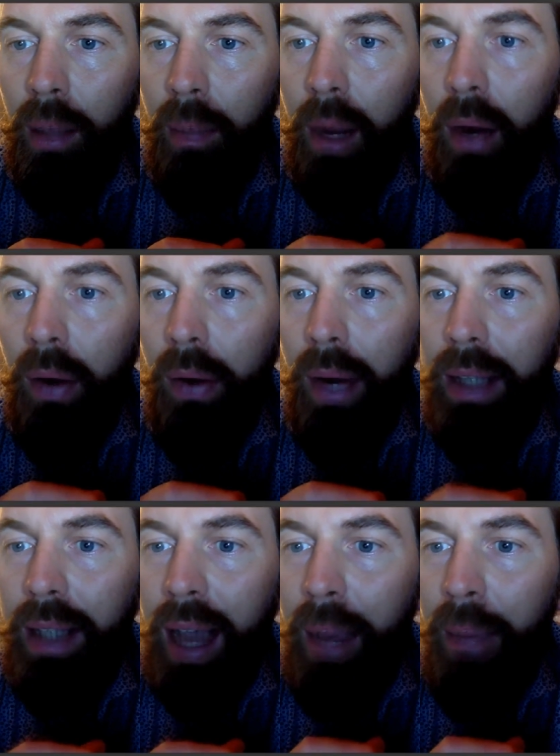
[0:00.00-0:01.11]
Mara
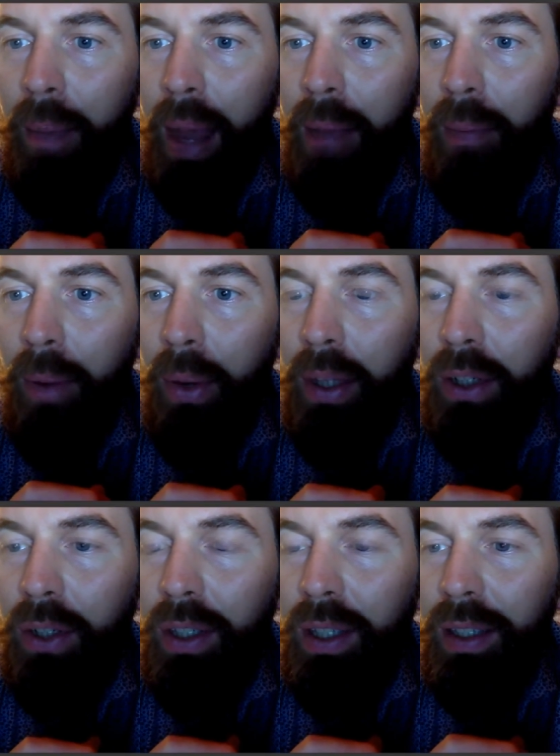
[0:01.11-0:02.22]
writes, I'm mind-blowing
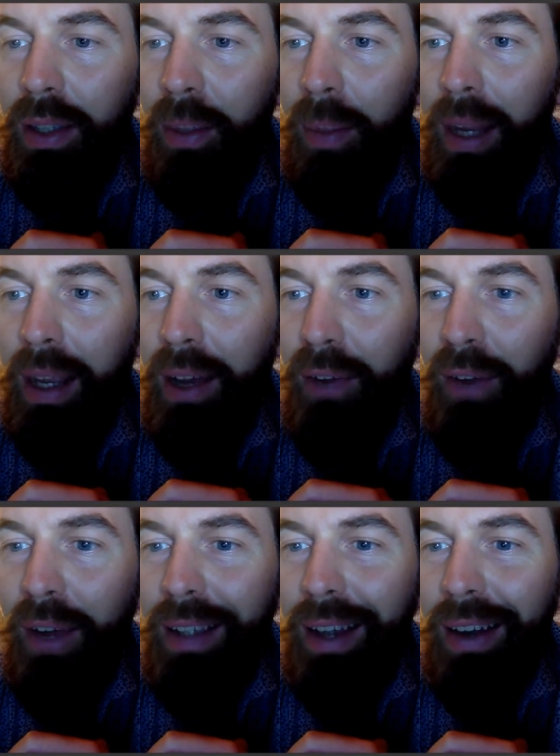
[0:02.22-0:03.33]
to see so many of
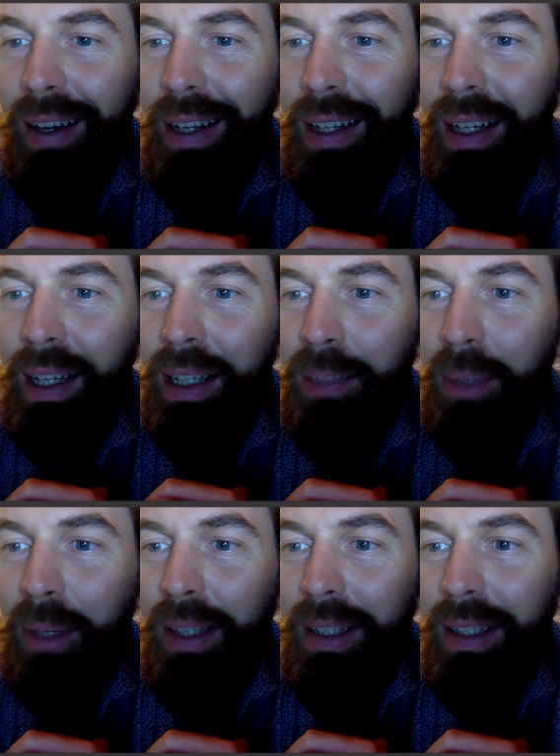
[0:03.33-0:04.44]
us are literally
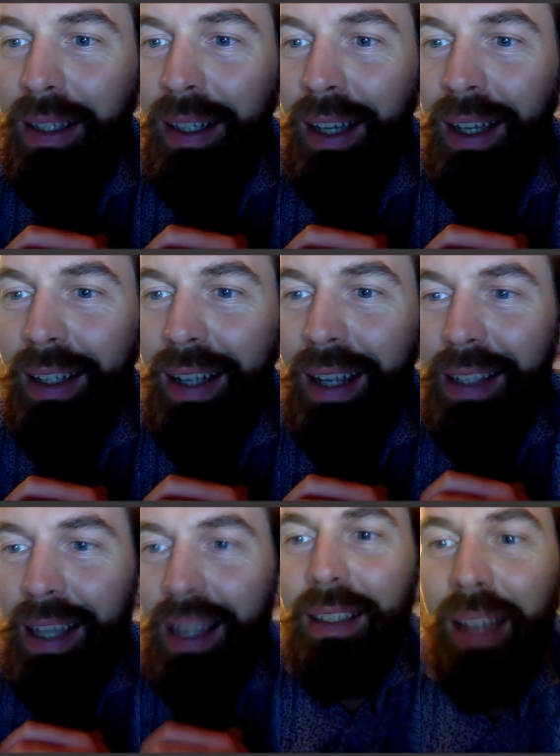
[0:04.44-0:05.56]
experiencing the
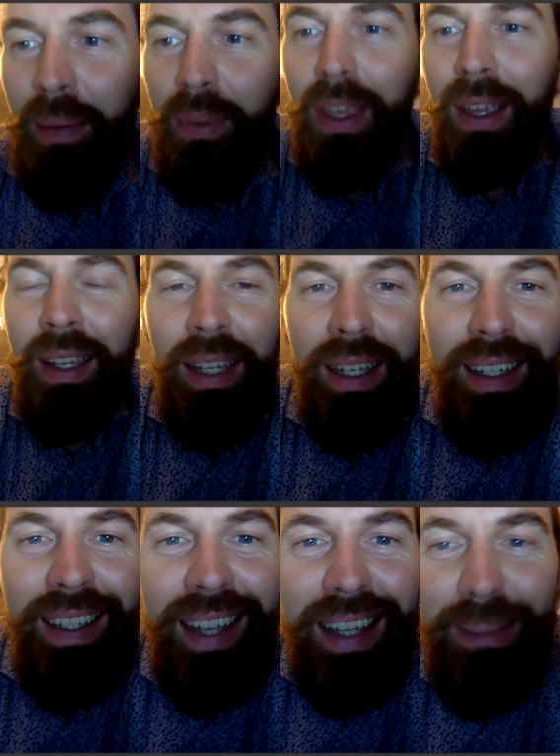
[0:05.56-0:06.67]
exact same thing.
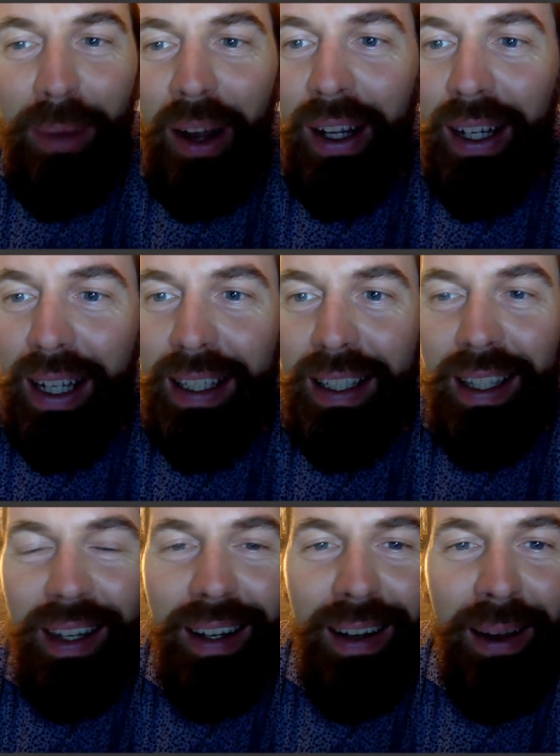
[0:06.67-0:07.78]
Yes, Mara, that's
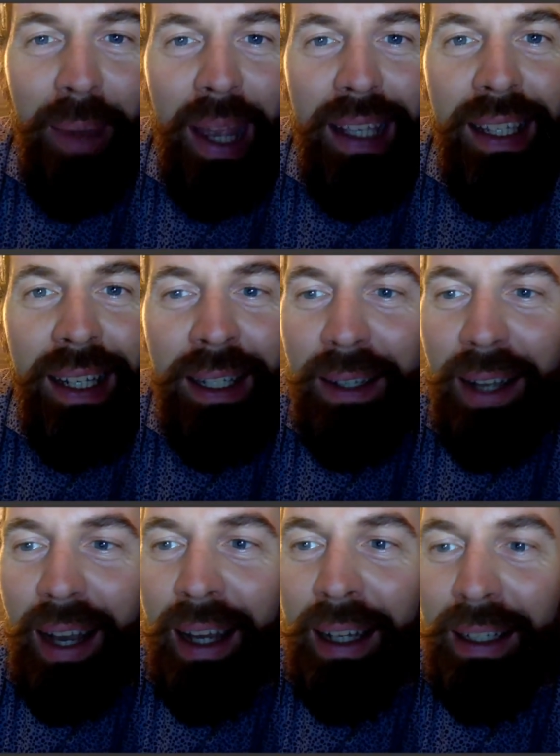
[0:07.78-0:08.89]
amazing.
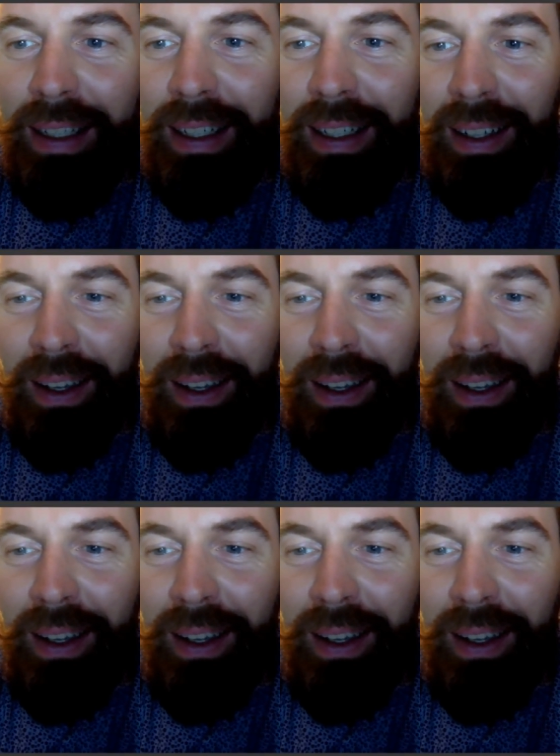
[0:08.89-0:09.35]
And